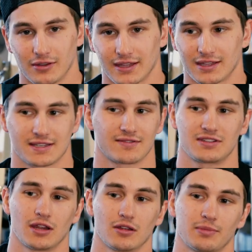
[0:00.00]
like this. I've
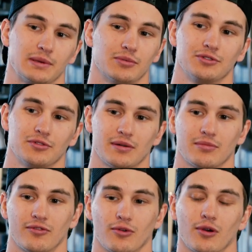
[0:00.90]
seen other people do them
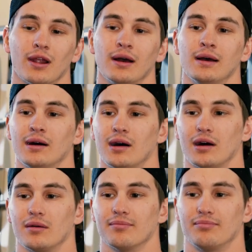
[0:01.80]
before,
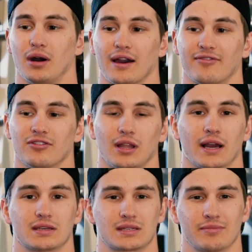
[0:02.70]
but I feel
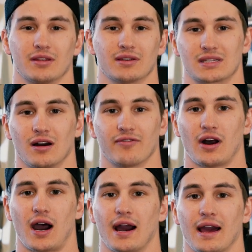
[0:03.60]
like some of the stuff
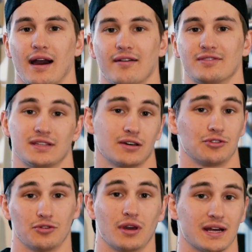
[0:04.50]
that I have to tell
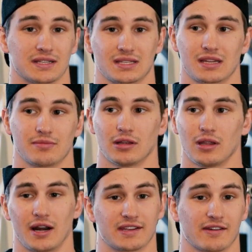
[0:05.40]
you guys is gonna be a
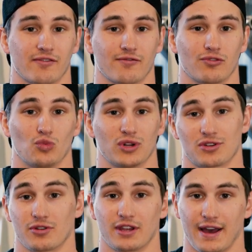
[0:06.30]
lot different from
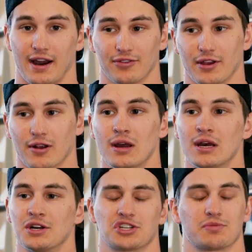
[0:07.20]
what's already out there,
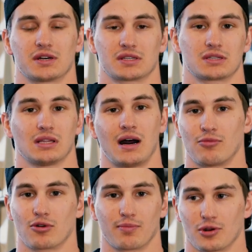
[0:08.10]
just because it's a lot
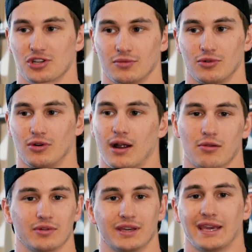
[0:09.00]
more personable. I
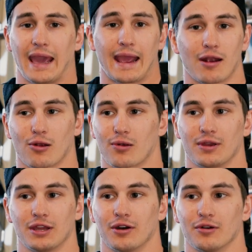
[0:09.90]
don't really care,
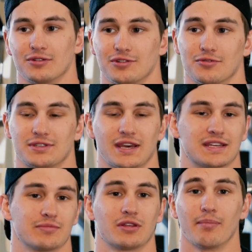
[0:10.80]
you know, to say
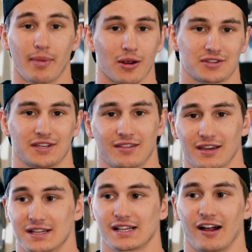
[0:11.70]
some of the embarrassing
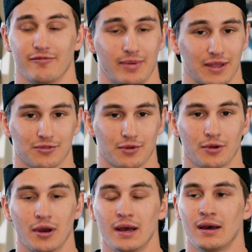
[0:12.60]
things that I've been
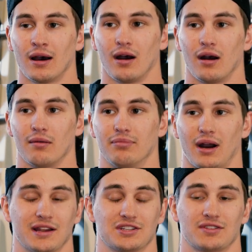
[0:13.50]
through, but
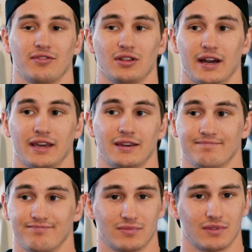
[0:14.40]
I just feel like
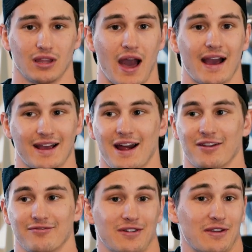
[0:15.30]
that kind
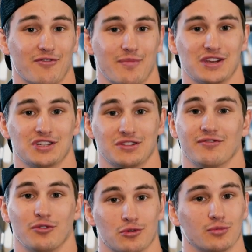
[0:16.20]
of information, the
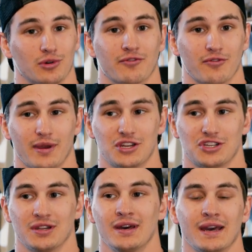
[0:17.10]
vulnerable
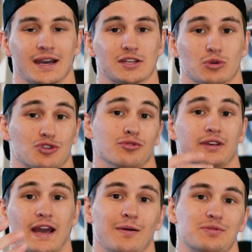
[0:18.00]
information, is what
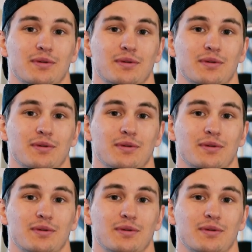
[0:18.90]
truly helps